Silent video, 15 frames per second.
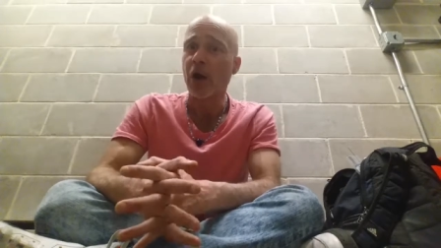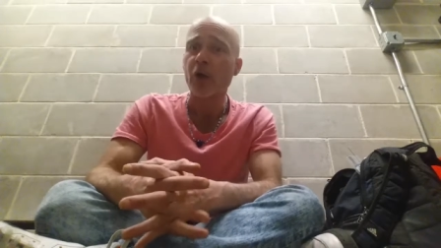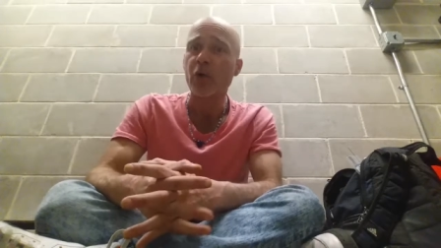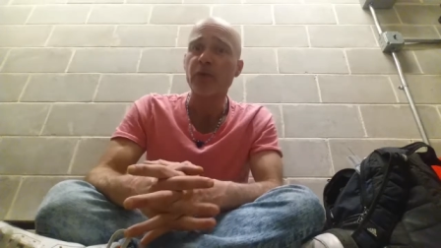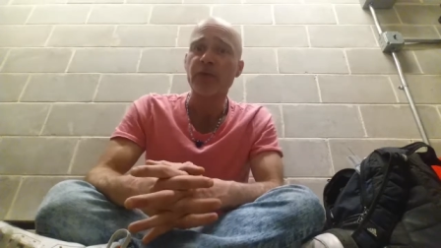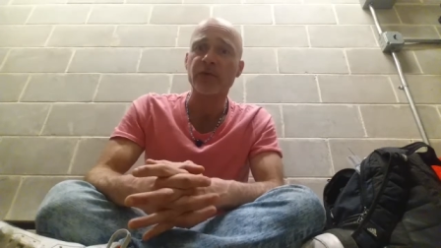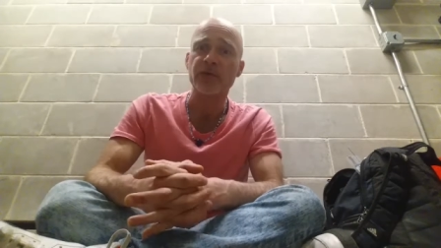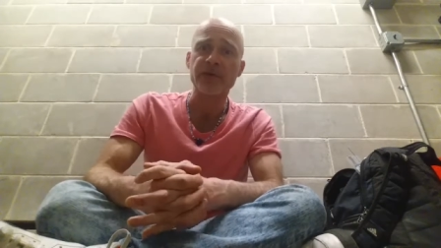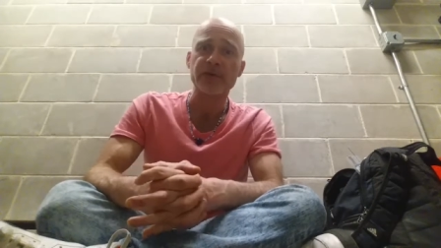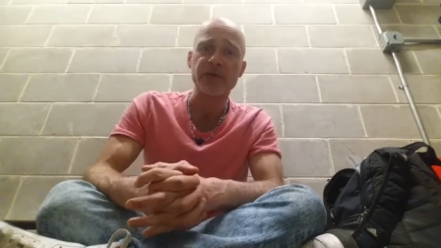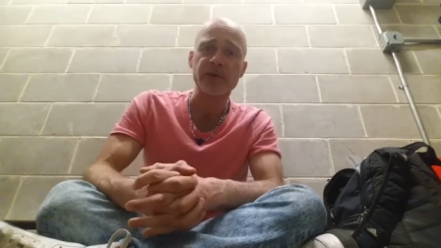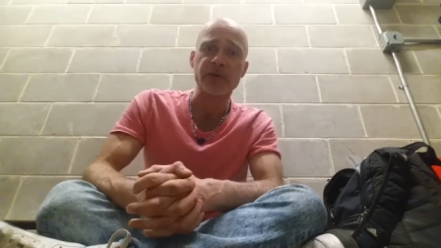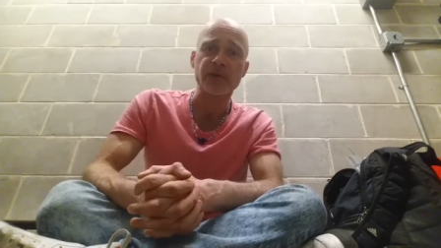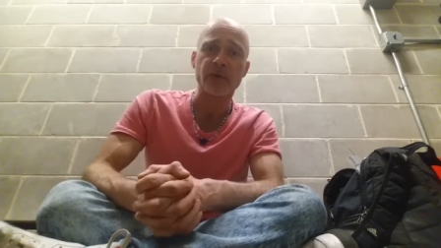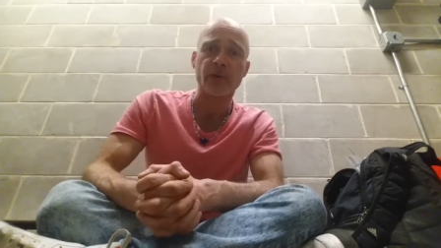I hope you'll
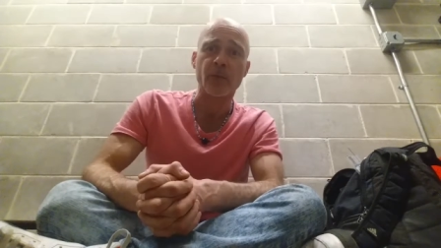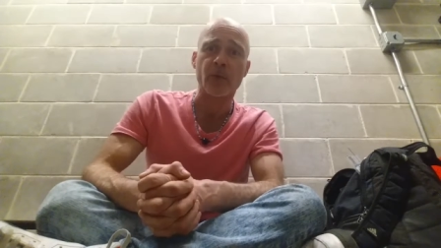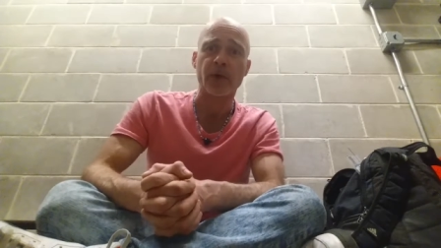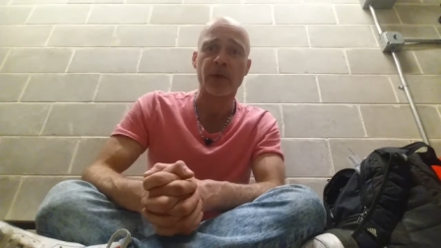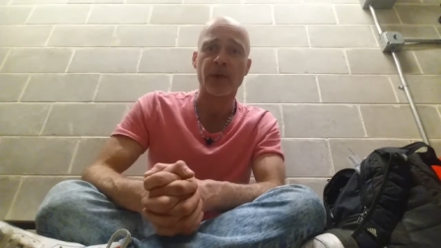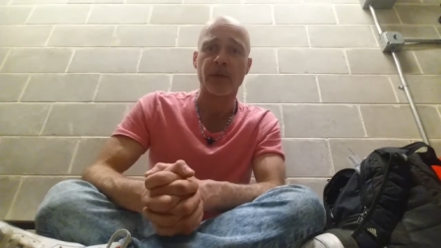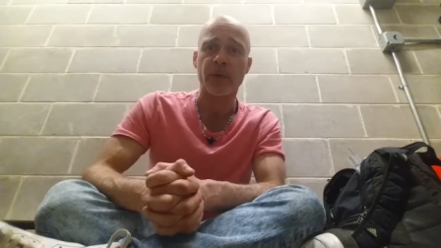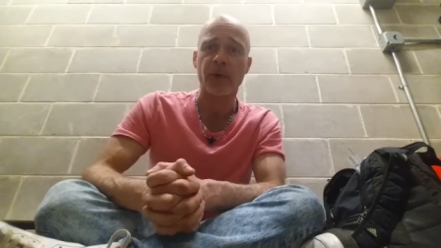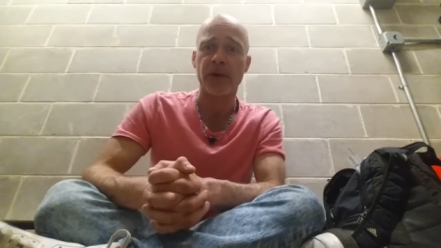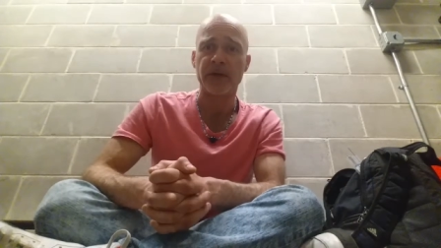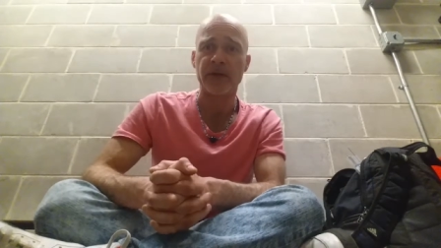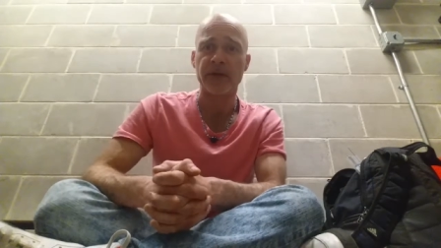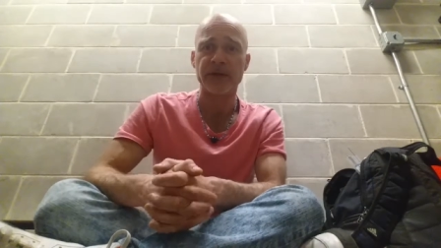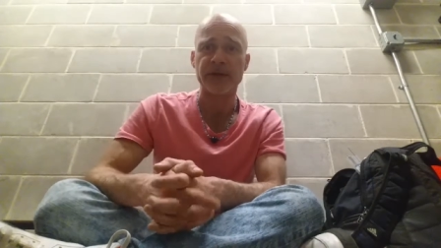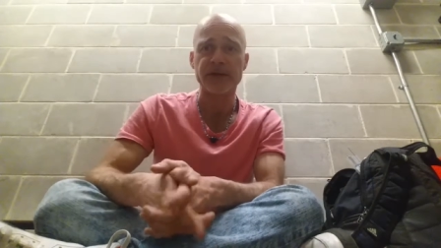research a little more
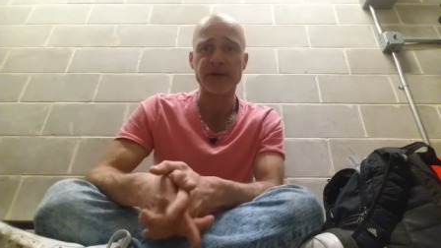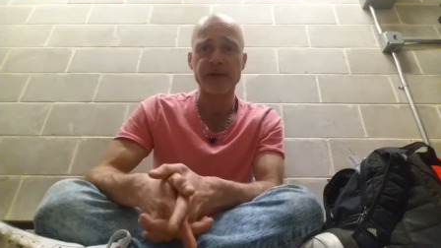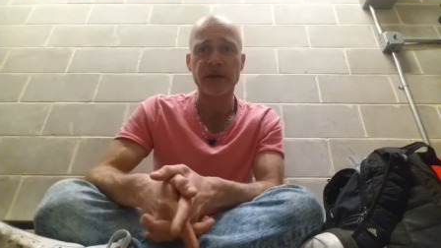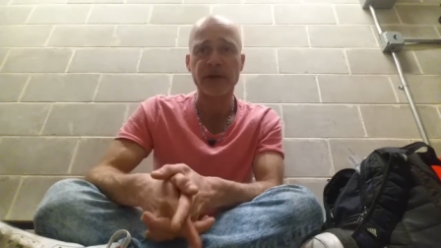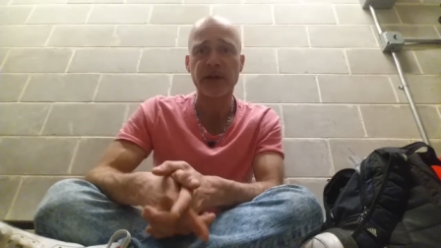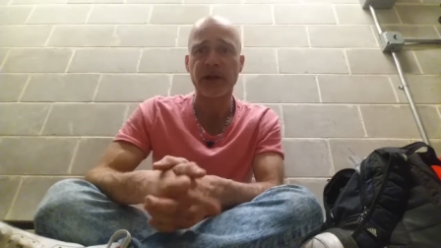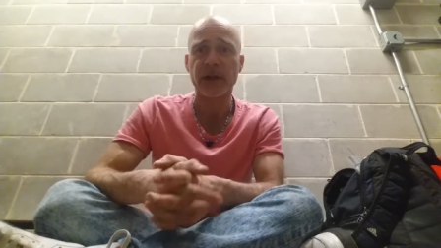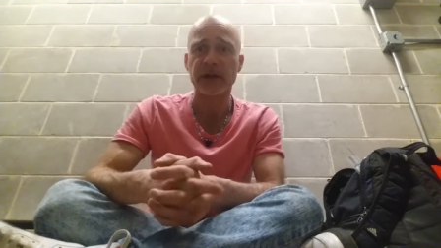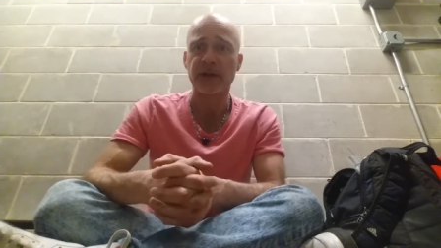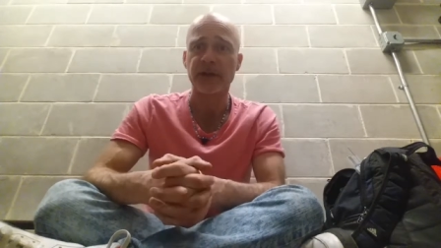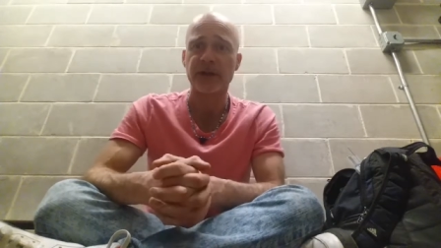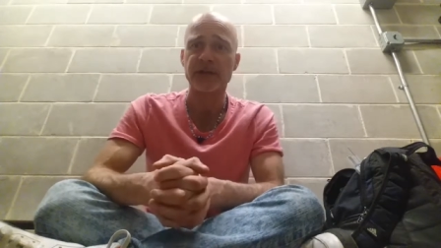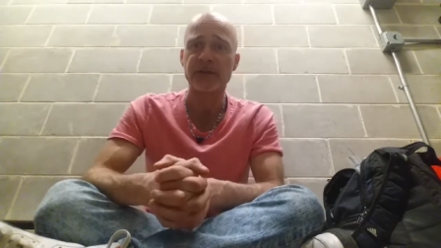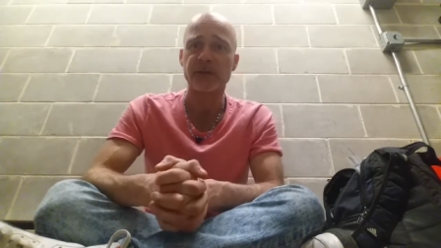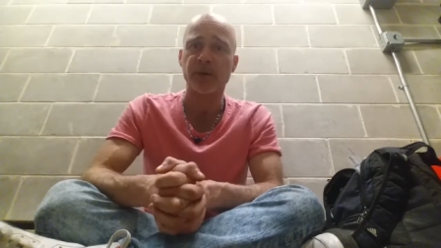on this. Click on the
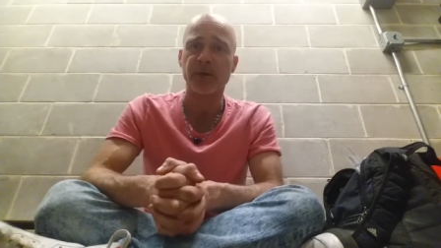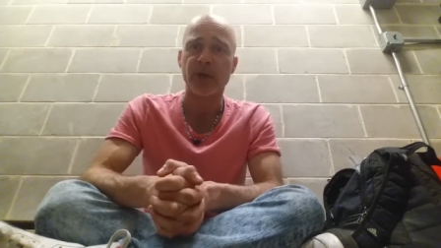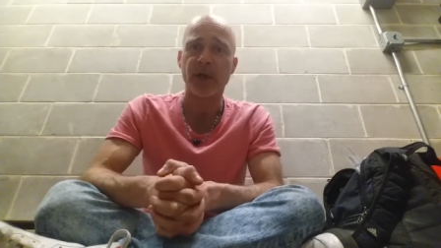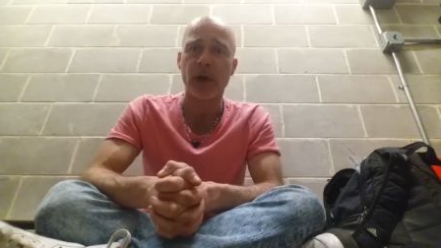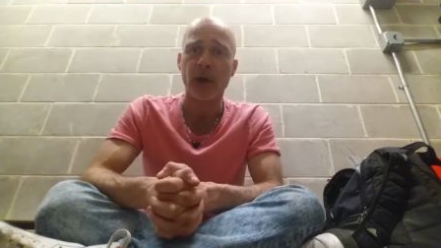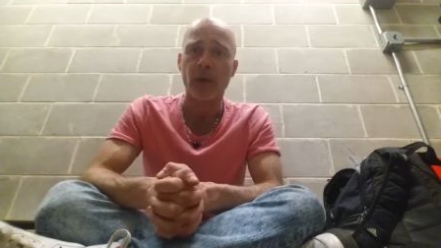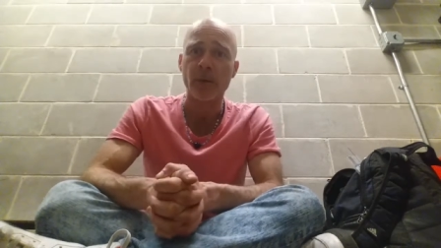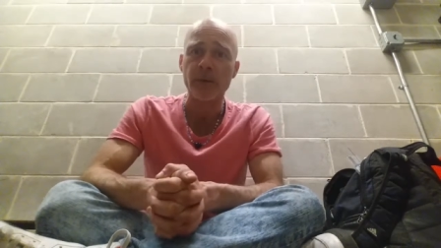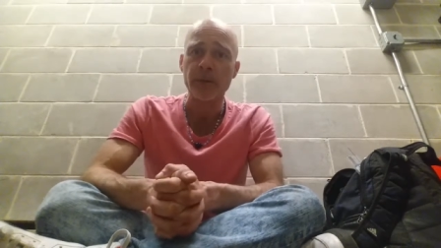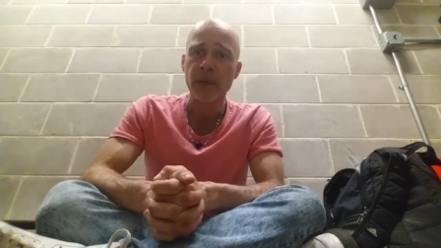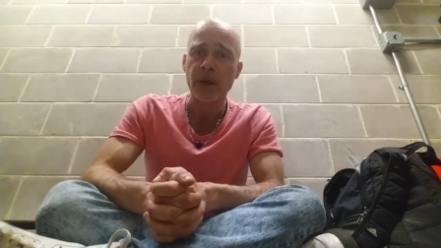links below.